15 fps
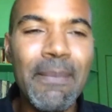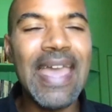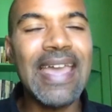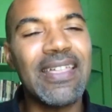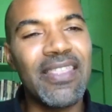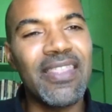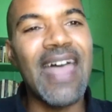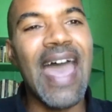
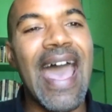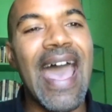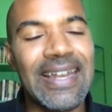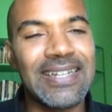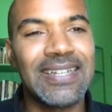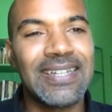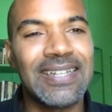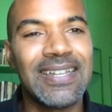make
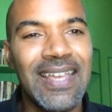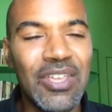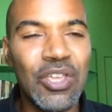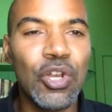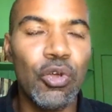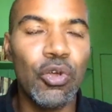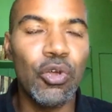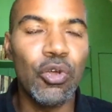that
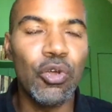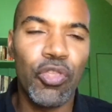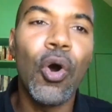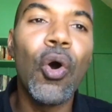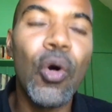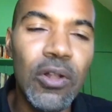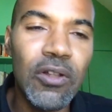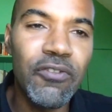you know the
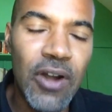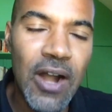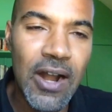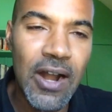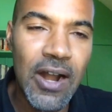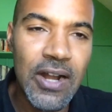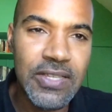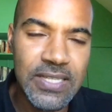goal for
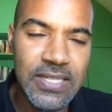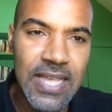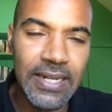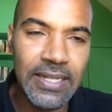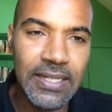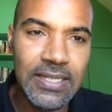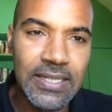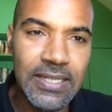our
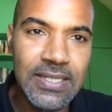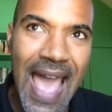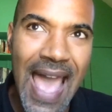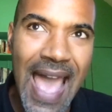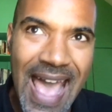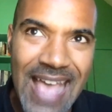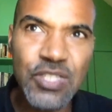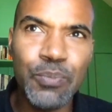societies,
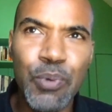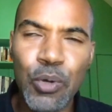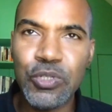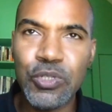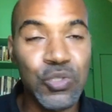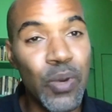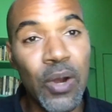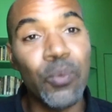as
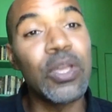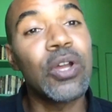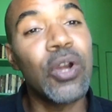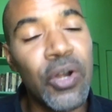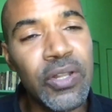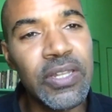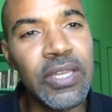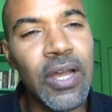opposed to where we
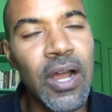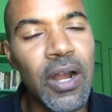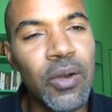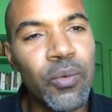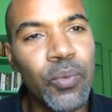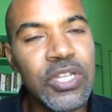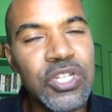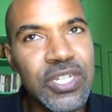currently are,
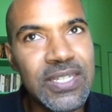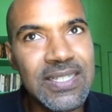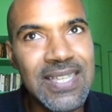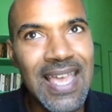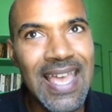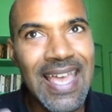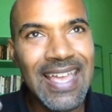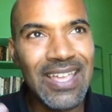and which
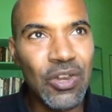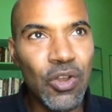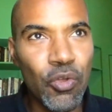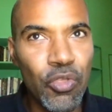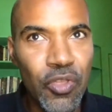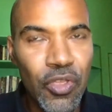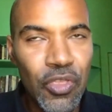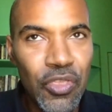is you
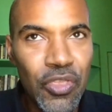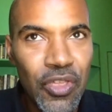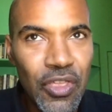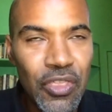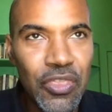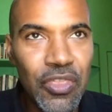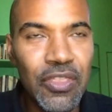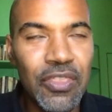know the
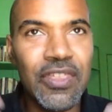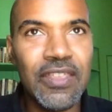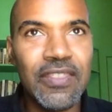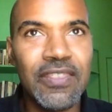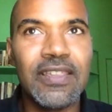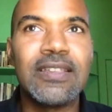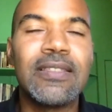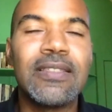the the,
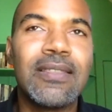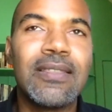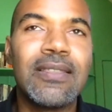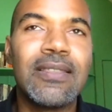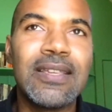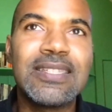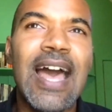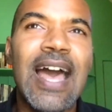the, the
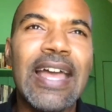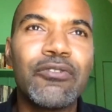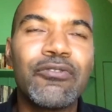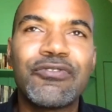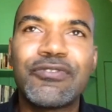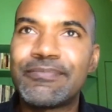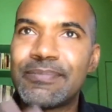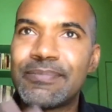this kind
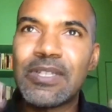of